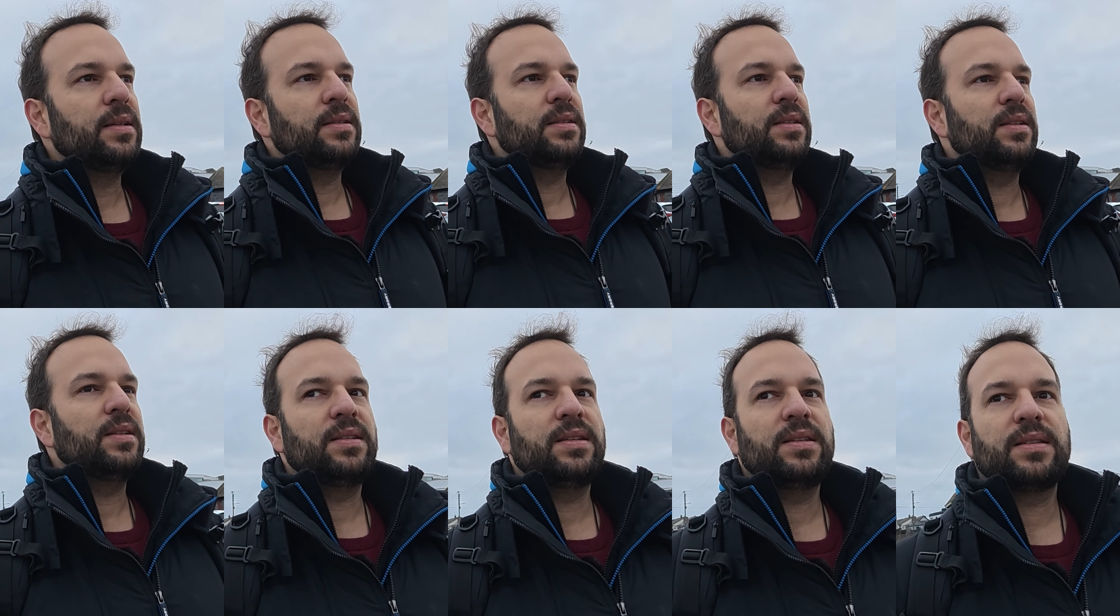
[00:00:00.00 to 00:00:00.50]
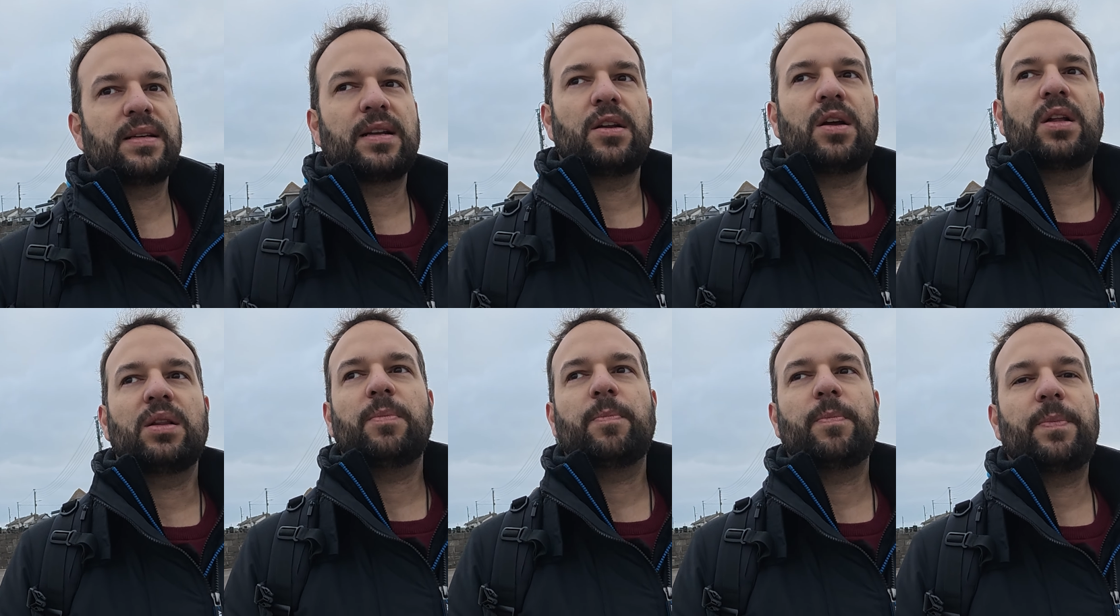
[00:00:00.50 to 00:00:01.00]
This is
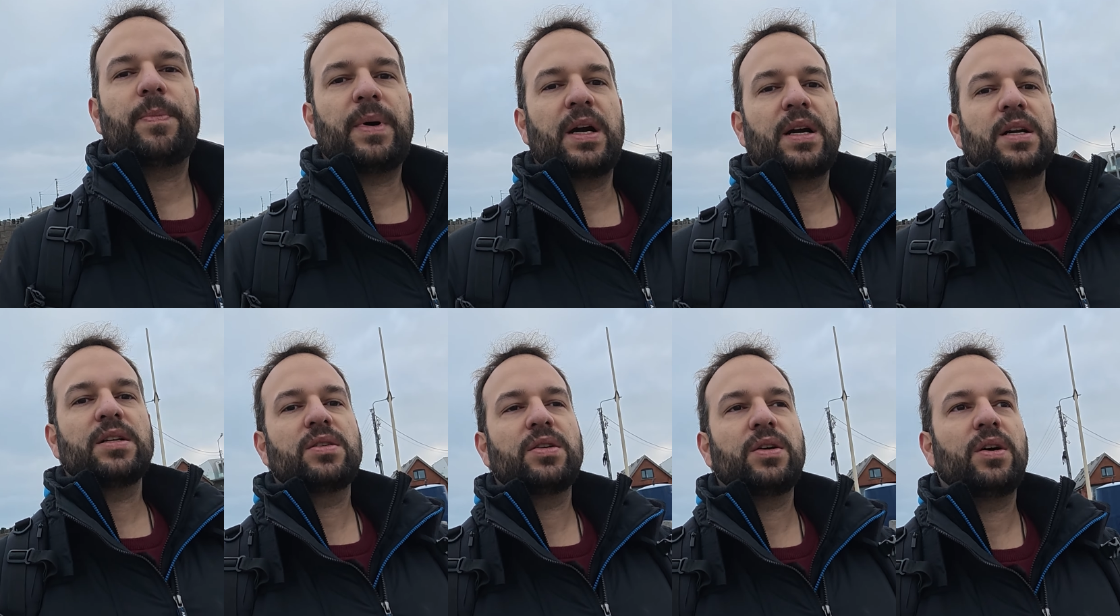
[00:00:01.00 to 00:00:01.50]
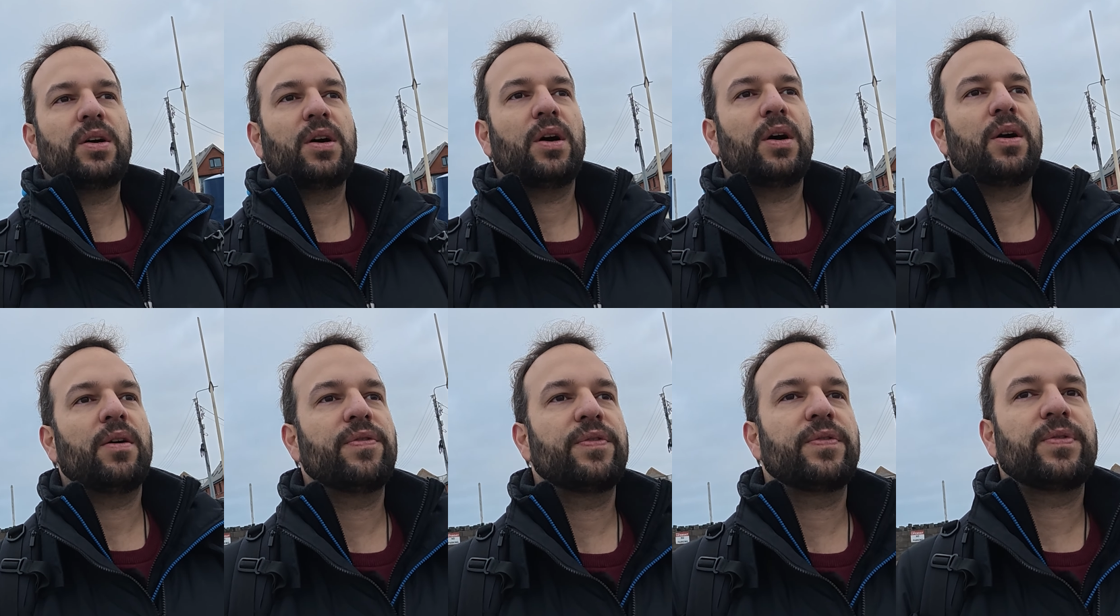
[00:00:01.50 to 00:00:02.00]
another part
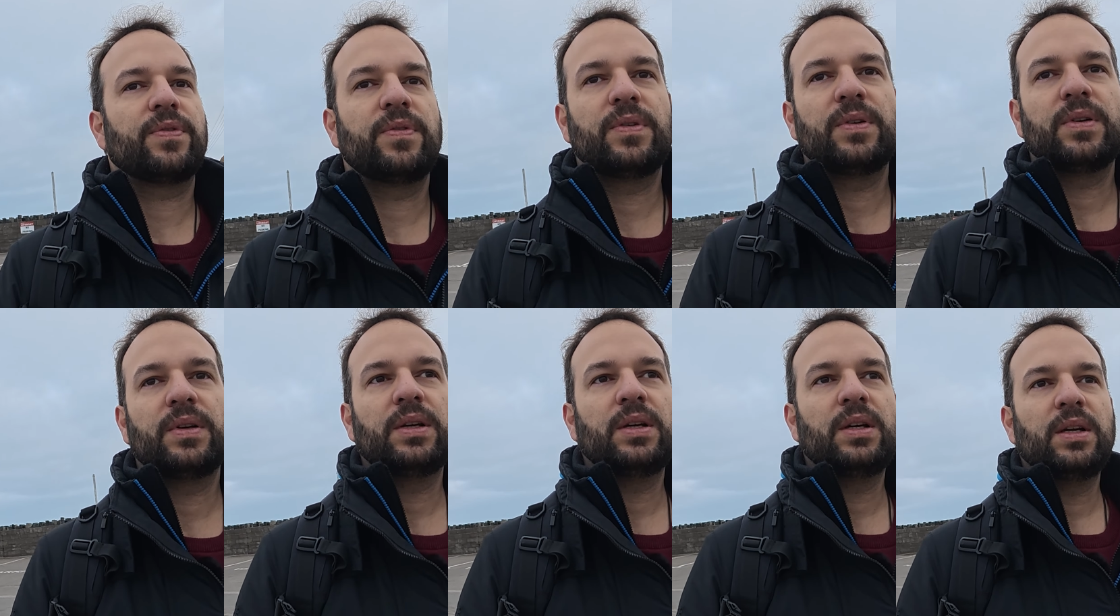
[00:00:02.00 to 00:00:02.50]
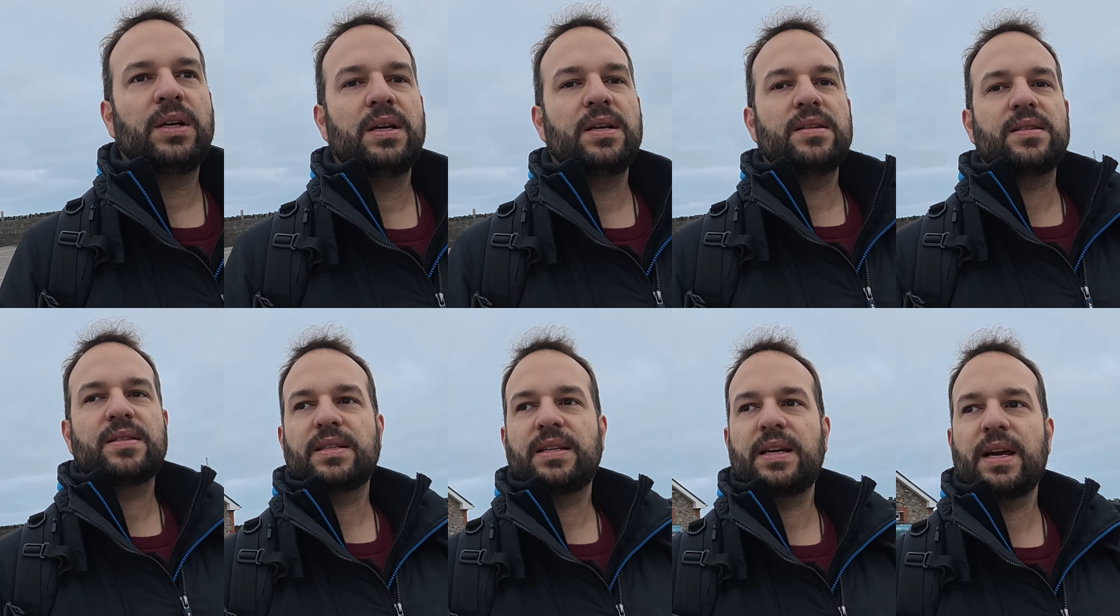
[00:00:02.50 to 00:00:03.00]
of
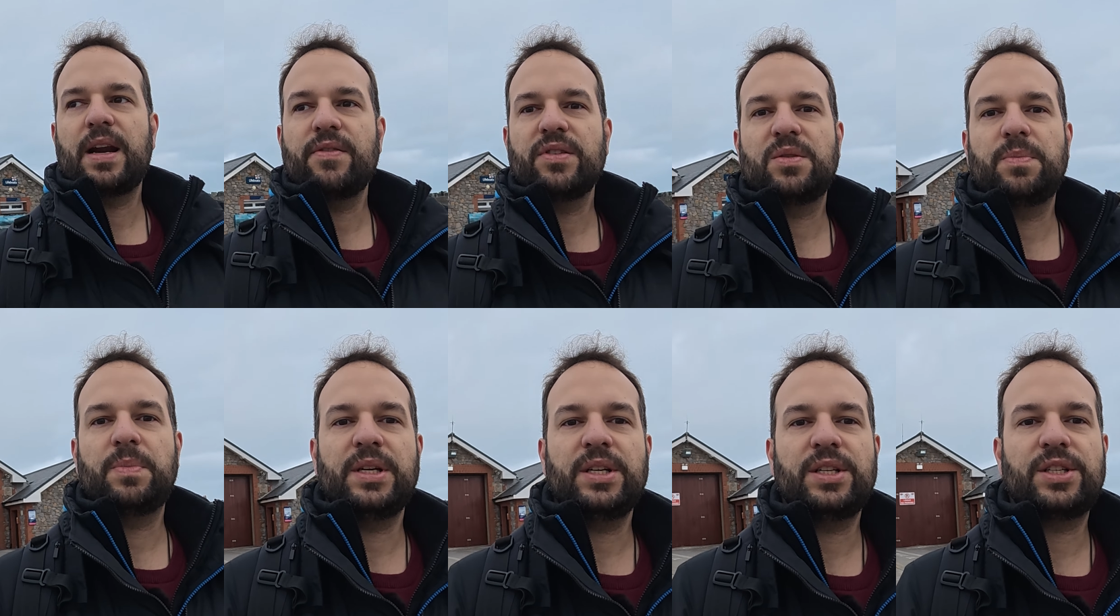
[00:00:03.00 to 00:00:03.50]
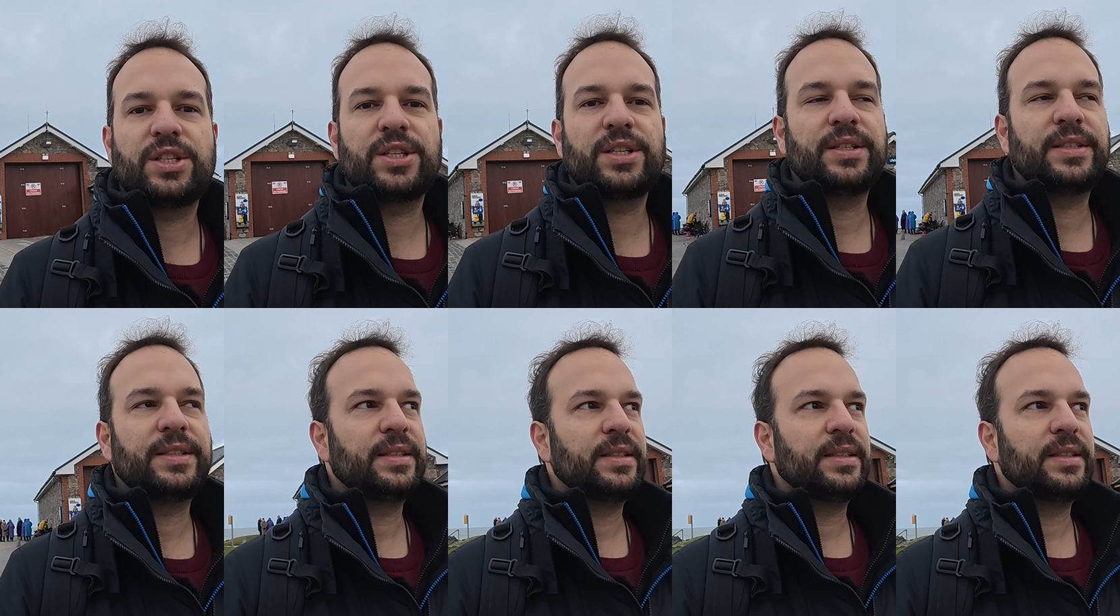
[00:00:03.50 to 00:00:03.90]
Scary's Beach.